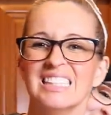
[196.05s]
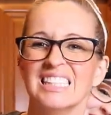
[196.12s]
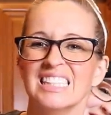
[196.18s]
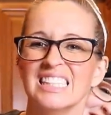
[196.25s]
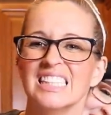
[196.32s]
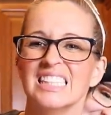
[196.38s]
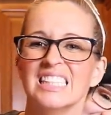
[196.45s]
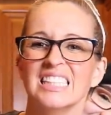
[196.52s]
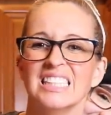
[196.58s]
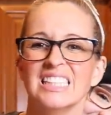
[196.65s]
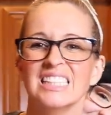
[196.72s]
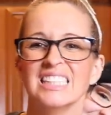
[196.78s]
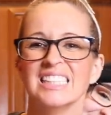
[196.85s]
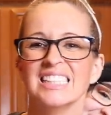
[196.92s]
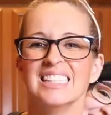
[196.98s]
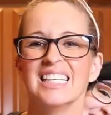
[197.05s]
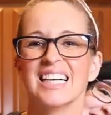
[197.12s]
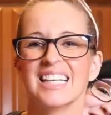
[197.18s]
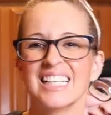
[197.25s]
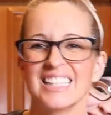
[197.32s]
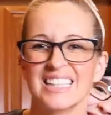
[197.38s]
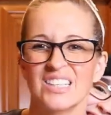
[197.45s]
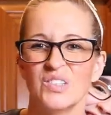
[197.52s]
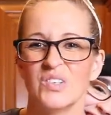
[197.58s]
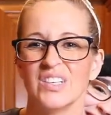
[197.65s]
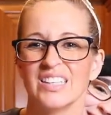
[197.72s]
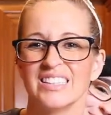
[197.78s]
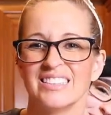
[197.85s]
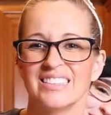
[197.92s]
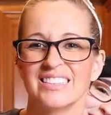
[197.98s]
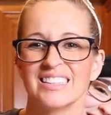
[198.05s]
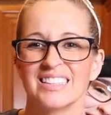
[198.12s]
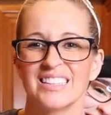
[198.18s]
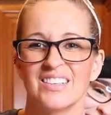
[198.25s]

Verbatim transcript: Oh, yeah, get the oil,